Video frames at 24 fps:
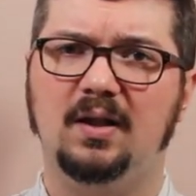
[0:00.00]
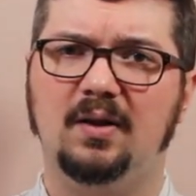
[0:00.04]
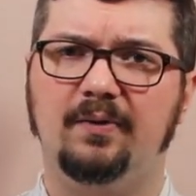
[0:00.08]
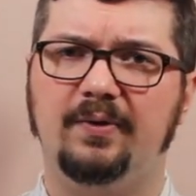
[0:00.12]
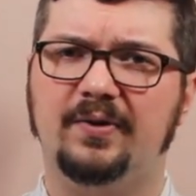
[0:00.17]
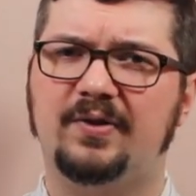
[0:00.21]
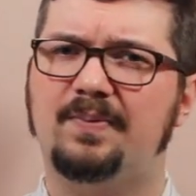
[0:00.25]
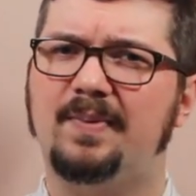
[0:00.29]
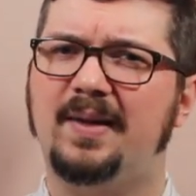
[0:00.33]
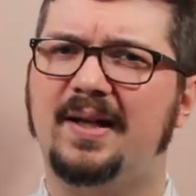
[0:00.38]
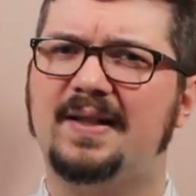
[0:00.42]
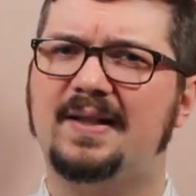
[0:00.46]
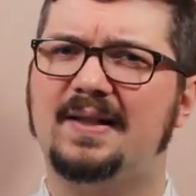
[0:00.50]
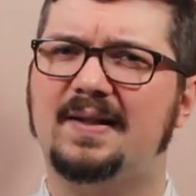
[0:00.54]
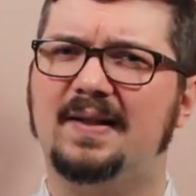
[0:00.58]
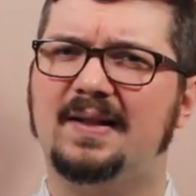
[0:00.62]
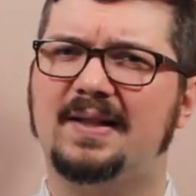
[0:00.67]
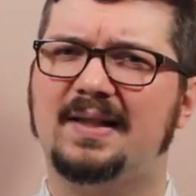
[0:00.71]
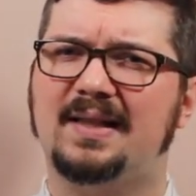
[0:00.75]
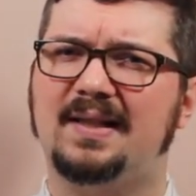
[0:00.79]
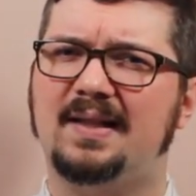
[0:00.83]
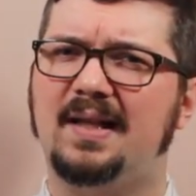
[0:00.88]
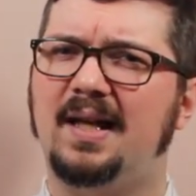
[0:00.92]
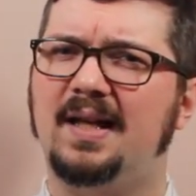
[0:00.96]
which makes the
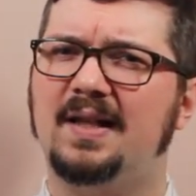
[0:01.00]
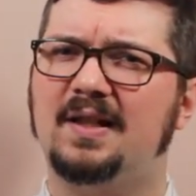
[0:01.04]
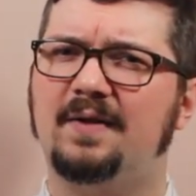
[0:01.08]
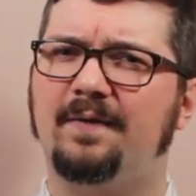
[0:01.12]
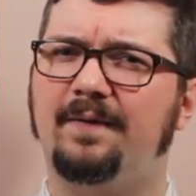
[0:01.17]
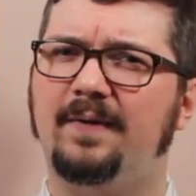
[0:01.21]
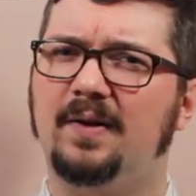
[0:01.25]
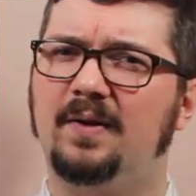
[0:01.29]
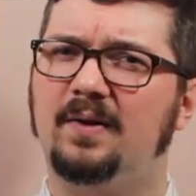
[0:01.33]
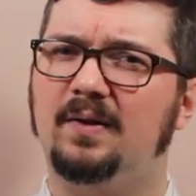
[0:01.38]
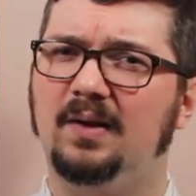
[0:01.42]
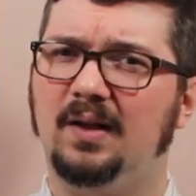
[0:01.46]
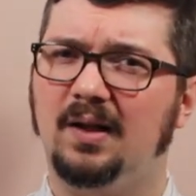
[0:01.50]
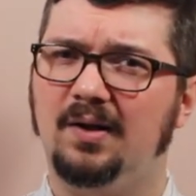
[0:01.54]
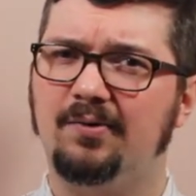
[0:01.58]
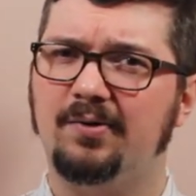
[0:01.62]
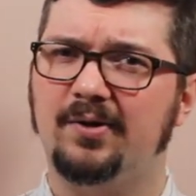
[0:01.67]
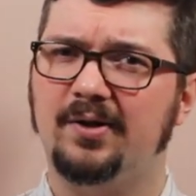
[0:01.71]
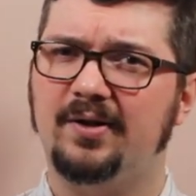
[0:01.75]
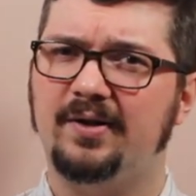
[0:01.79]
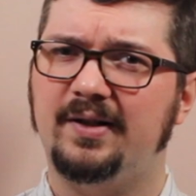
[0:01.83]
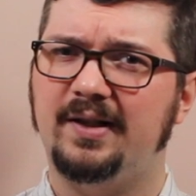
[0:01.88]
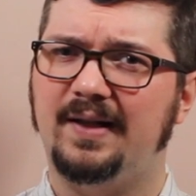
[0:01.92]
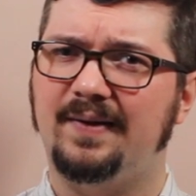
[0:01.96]
stakes feel
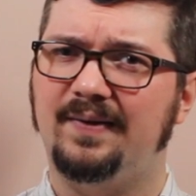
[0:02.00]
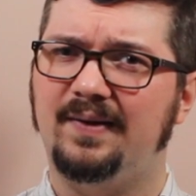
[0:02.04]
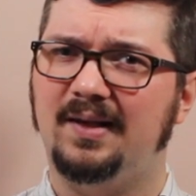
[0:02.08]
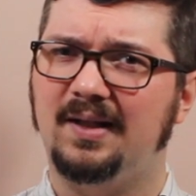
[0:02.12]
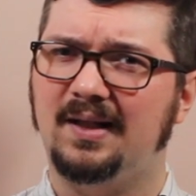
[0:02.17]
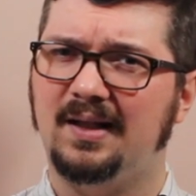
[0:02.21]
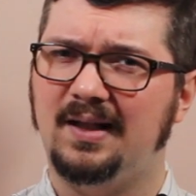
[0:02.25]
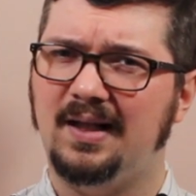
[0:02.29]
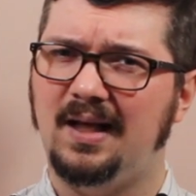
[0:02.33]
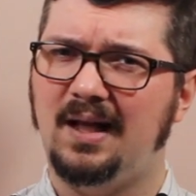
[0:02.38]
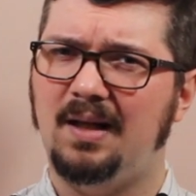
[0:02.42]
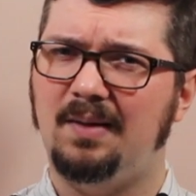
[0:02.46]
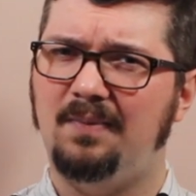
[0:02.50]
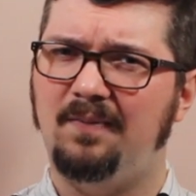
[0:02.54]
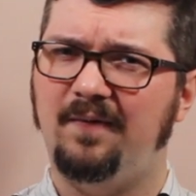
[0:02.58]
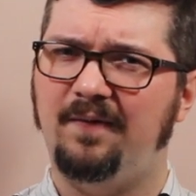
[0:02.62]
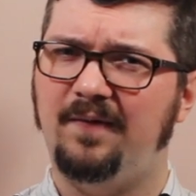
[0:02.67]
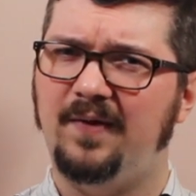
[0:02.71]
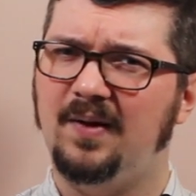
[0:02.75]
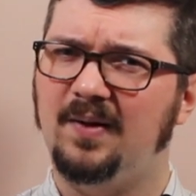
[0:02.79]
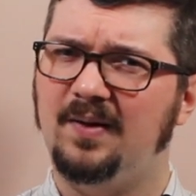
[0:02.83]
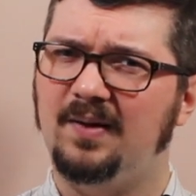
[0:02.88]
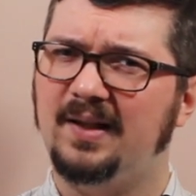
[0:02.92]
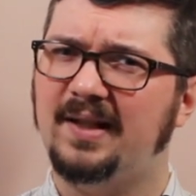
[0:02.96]
lower and the game
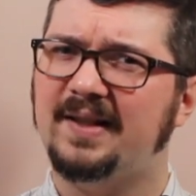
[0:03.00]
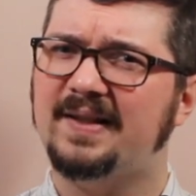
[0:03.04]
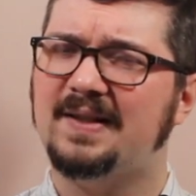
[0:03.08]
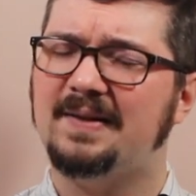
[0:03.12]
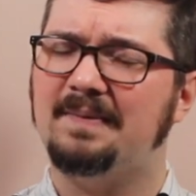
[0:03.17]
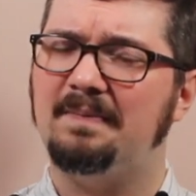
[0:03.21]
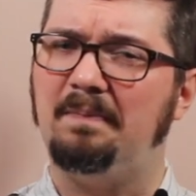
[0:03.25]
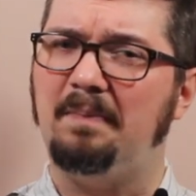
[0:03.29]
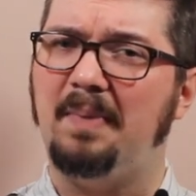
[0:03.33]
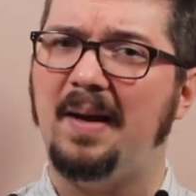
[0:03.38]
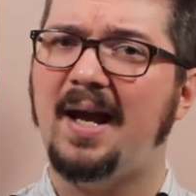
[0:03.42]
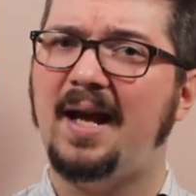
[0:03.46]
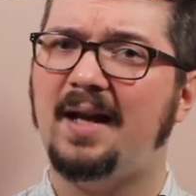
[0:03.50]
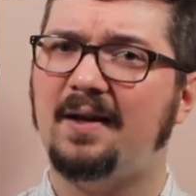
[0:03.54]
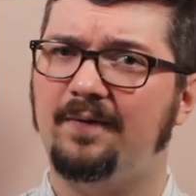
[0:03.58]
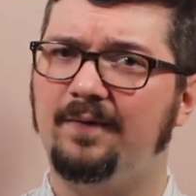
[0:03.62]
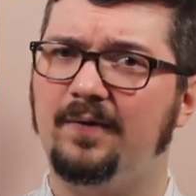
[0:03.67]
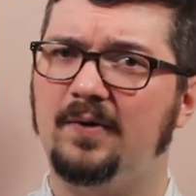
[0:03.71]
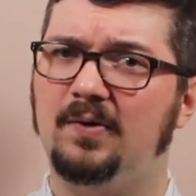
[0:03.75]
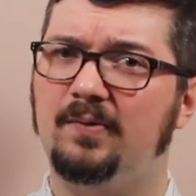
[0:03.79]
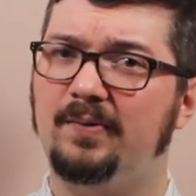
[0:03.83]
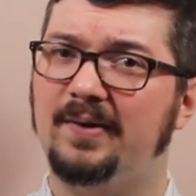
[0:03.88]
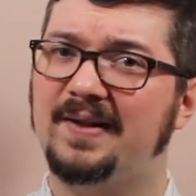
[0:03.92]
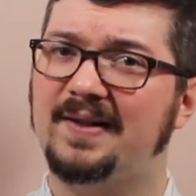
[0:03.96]
feel less
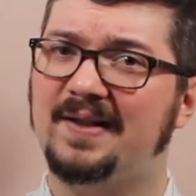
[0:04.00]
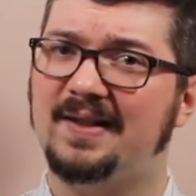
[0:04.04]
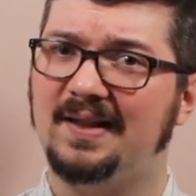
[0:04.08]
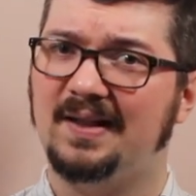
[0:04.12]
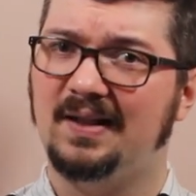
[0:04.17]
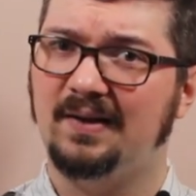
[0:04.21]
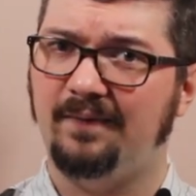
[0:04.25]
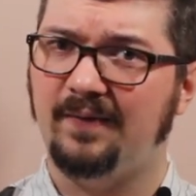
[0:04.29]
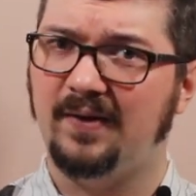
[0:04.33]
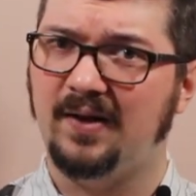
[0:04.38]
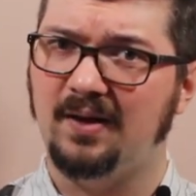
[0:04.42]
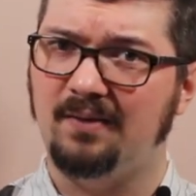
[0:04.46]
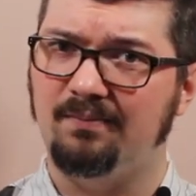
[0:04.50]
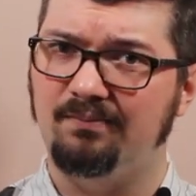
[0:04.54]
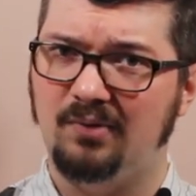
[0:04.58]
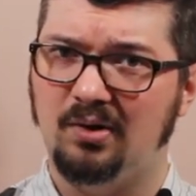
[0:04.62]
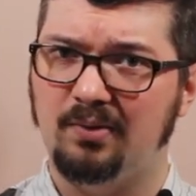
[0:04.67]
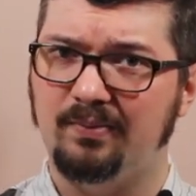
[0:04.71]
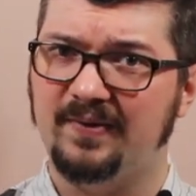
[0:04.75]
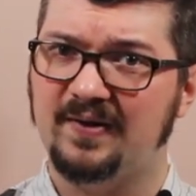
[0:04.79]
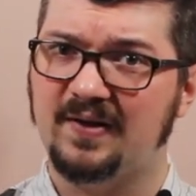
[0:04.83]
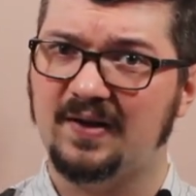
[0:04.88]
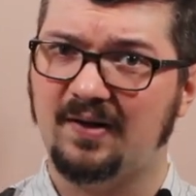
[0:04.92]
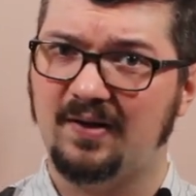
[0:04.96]
impactful when significant
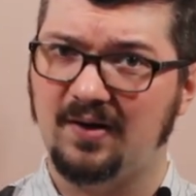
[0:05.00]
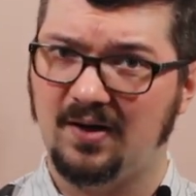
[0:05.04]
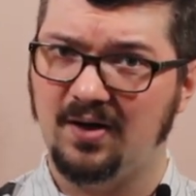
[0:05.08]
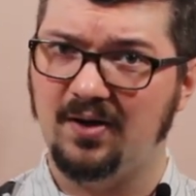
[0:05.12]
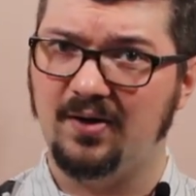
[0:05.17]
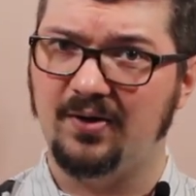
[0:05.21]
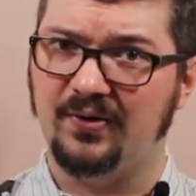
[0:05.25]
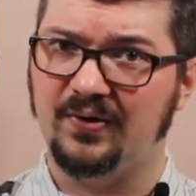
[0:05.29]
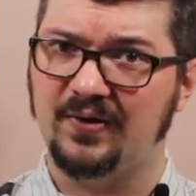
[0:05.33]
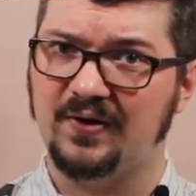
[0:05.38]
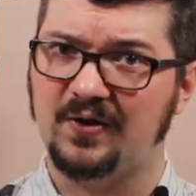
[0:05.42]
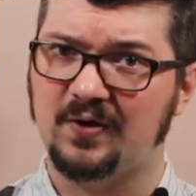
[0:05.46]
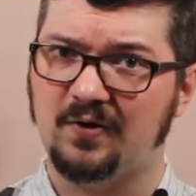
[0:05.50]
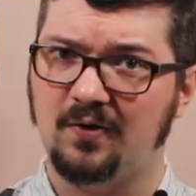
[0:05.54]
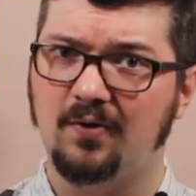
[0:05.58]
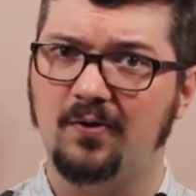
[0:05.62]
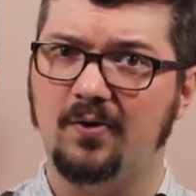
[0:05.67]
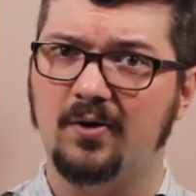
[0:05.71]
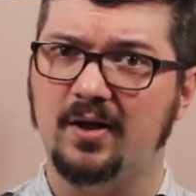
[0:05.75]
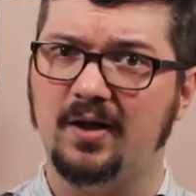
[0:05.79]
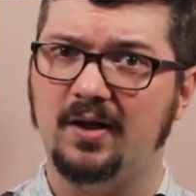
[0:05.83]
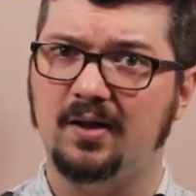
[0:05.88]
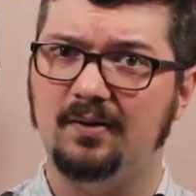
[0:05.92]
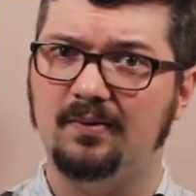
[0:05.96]
moments occur in the
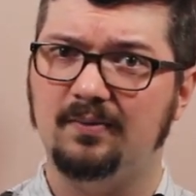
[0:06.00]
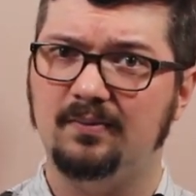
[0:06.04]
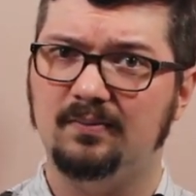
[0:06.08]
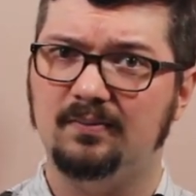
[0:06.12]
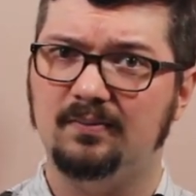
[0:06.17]
story.